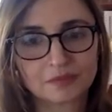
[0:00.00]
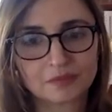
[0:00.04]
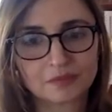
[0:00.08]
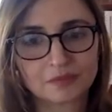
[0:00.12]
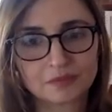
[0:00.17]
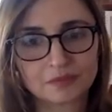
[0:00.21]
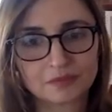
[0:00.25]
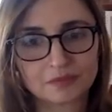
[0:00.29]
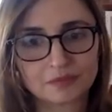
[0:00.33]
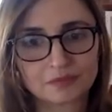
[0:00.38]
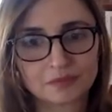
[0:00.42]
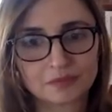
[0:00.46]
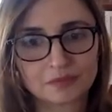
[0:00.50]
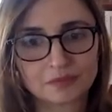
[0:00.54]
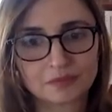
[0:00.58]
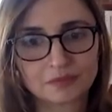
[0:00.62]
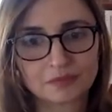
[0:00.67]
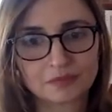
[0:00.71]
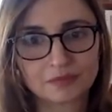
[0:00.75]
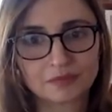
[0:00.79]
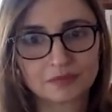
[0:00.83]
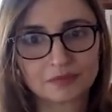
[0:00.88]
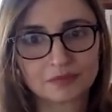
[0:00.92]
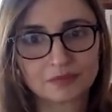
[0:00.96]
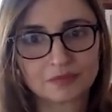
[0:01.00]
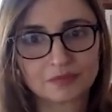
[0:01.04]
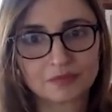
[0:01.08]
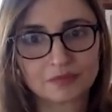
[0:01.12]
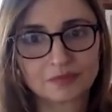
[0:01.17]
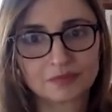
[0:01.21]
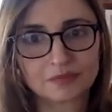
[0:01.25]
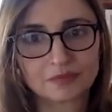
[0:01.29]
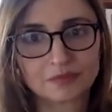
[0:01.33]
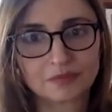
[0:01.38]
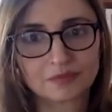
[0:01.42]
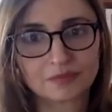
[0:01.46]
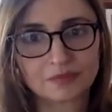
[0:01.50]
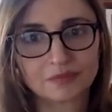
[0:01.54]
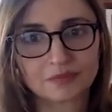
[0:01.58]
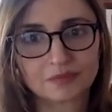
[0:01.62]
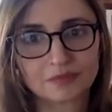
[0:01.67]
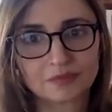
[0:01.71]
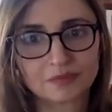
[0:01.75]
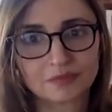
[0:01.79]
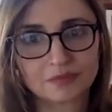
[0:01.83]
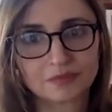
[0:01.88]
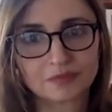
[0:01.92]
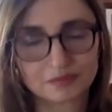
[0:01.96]

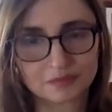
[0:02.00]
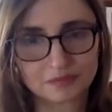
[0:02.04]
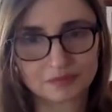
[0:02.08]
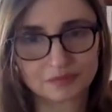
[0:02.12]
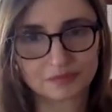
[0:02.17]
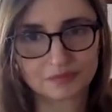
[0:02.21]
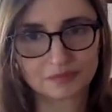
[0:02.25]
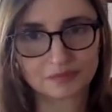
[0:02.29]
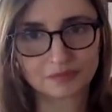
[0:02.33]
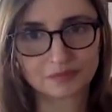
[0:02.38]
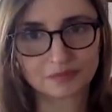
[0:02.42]
[no speech]